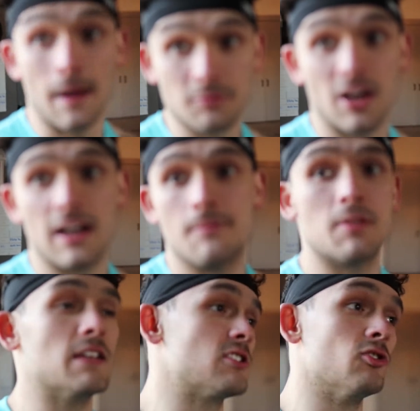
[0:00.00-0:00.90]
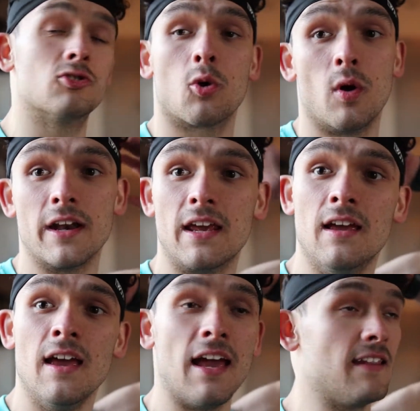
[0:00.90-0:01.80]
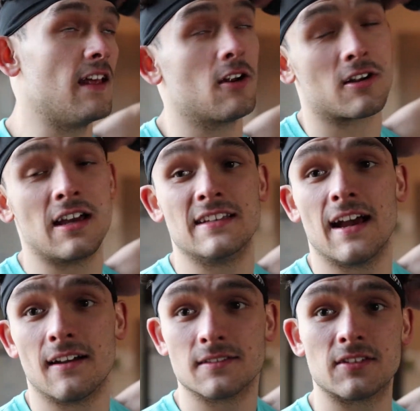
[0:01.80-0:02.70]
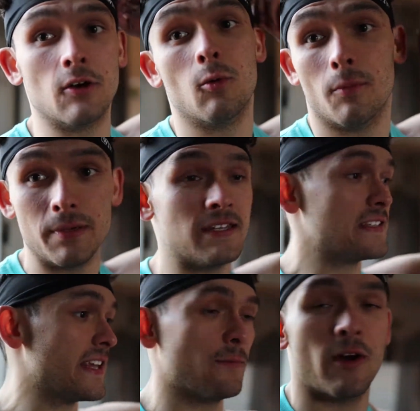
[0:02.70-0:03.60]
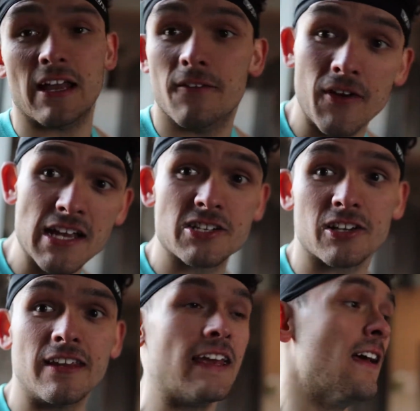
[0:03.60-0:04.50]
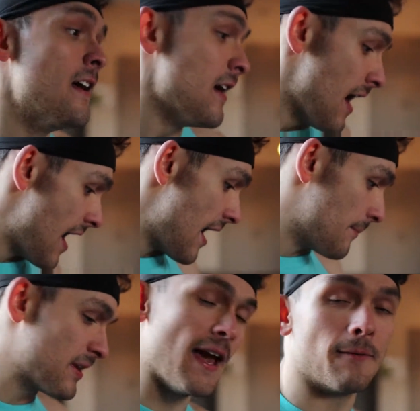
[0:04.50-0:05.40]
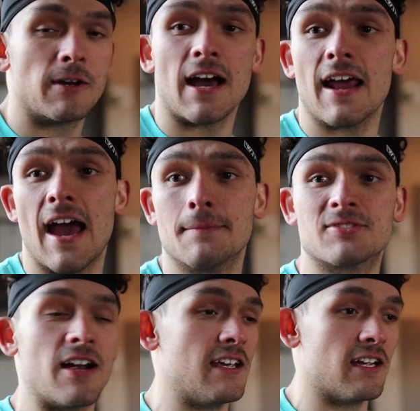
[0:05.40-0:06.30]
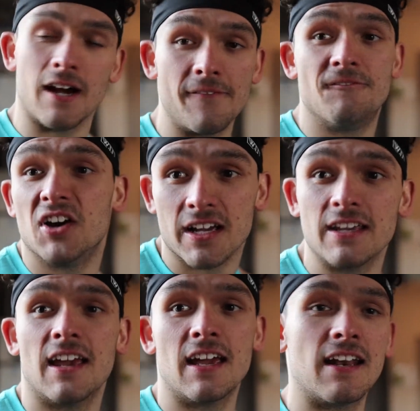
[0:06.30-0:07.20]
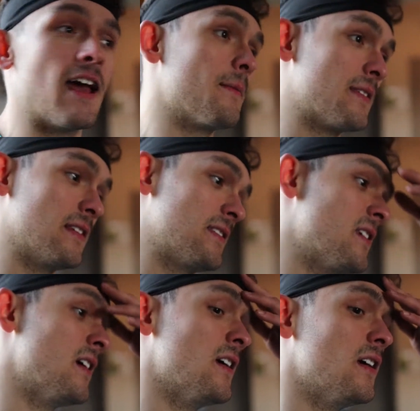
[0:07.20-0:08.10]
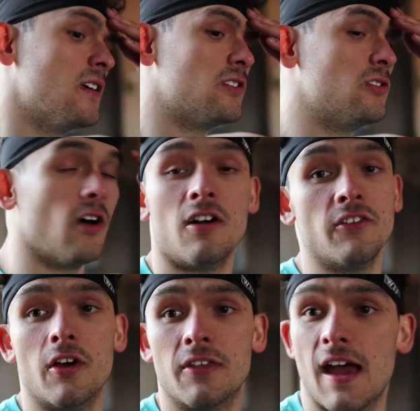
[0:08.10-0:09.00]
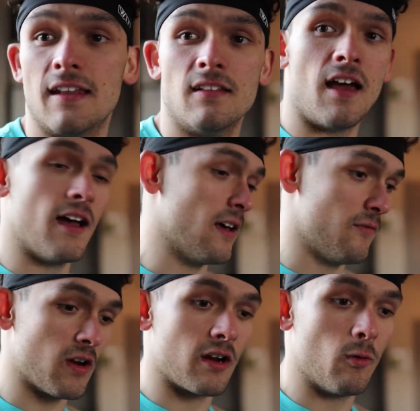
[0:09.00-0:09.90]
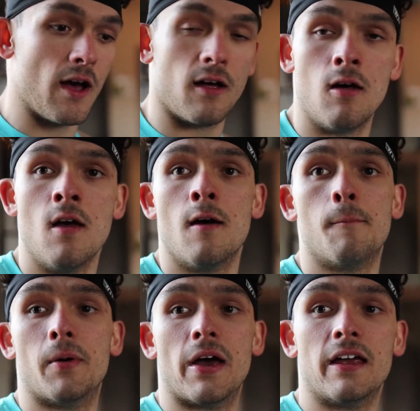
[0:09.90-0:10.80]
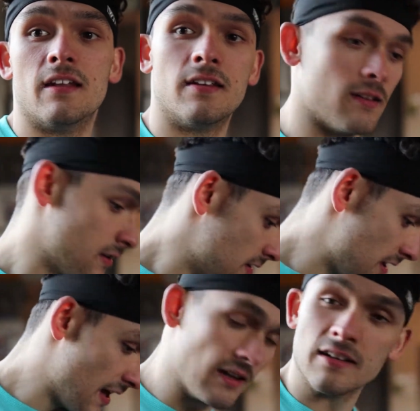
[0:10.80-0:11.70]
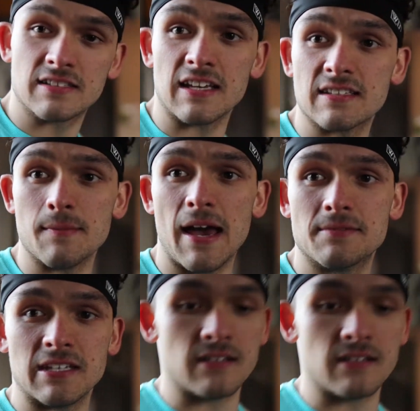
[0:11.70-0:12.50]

I'm trying to be 220, and then I'll cut down so we'll be the same weight eventually. Uh, but yeah, we got abs right here. I fucking hate abs as you all know that uh, very well. But yeah, let's get some abs